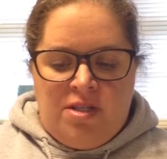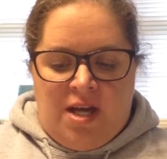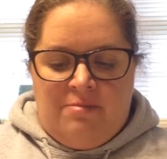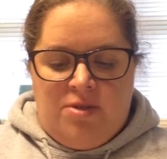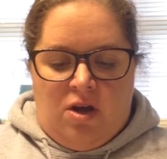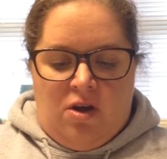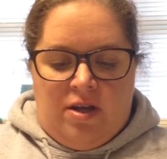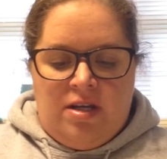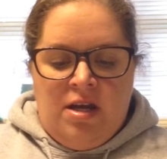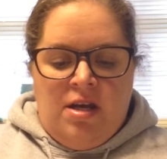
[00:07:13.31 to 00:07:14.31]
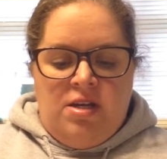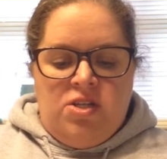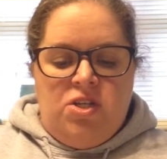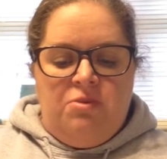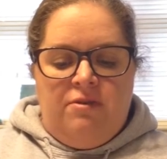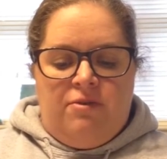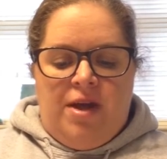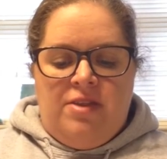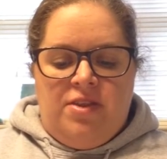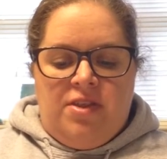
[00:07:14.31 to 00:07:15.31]
time dawned, she would have
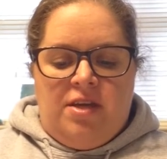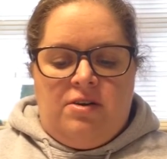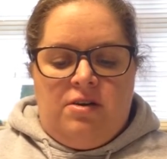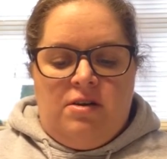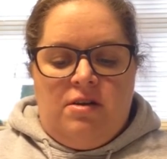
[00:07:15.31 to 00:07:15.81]
read that there